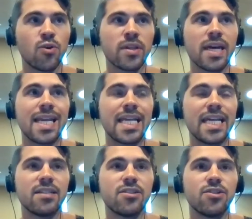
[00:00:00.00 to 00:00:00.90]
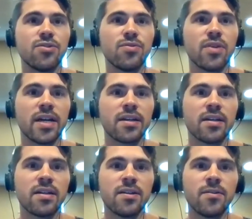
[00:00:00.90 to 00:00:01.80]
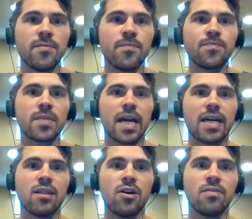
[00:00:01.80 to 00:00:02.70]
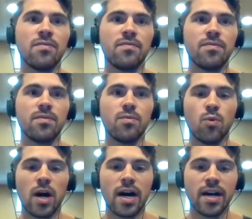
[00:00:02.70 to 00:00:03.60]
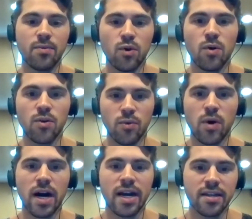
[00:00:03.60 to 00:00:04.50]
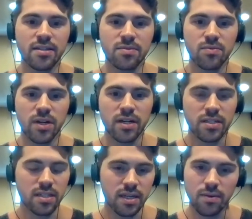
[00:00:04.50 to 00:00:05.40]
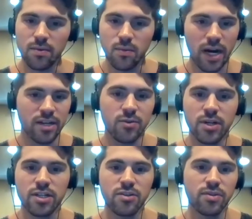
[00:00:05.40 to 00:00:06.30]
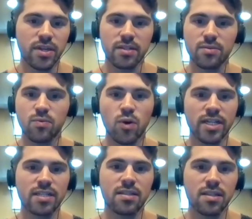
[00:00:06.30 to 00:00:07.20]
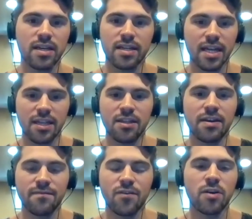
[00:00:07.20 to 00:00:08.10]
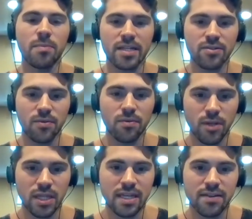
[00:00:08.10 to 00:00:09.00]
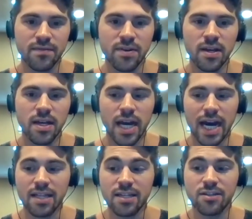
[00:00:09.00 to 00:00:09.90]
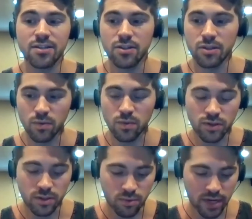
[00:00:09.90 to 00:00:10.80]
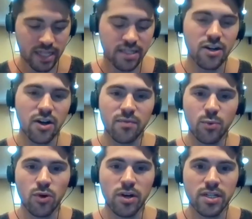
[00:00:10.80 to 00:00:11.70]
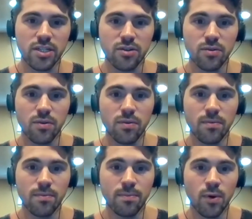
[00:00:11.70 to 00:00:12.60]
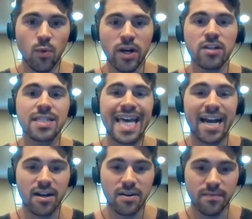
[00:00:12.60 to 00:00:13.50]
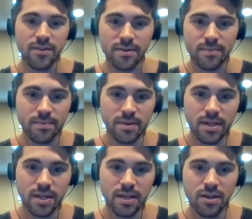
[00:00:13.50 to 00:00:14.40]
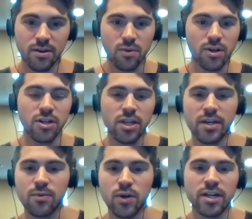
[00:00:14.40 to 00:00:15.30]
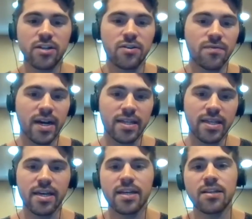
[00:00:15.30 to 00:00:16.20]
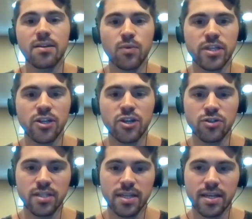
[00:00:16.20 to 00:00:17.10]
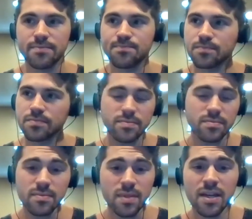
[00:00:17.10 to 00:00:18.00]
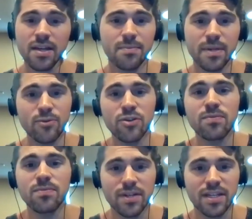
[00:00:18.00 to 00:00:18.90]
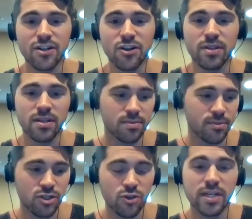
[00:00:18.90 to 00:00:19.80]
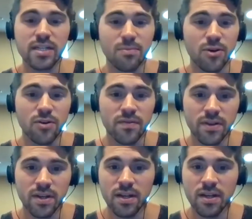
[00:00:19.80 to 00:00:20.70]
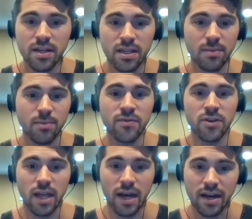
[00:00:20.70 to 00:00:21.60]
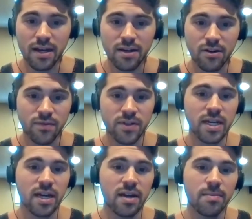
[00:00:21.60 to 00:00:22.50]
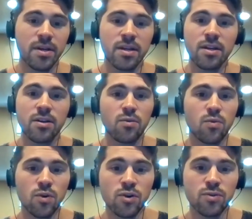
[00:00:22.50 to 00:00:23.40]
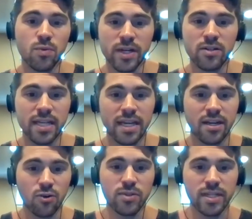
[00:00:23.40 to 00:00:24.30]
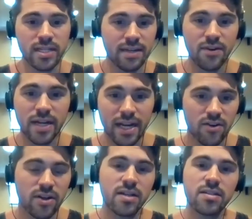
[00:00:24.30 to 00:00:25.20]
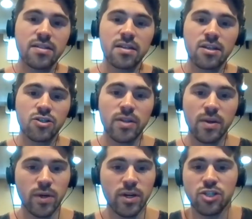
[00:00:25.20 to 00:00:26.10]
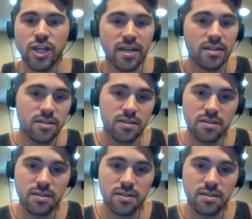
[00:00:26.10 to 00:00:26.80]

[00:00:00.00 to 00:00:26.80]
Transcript: than into, like, I love why, what the why is, where it's like, why do you want to do things? What is, like, that fundamental belief? I like the roots branching off more into, but where does that come from? Where can you find that? And with the notion that people don't really know this, but trees move. They move a lot over time. Roots will take hold at different areas, so they will change.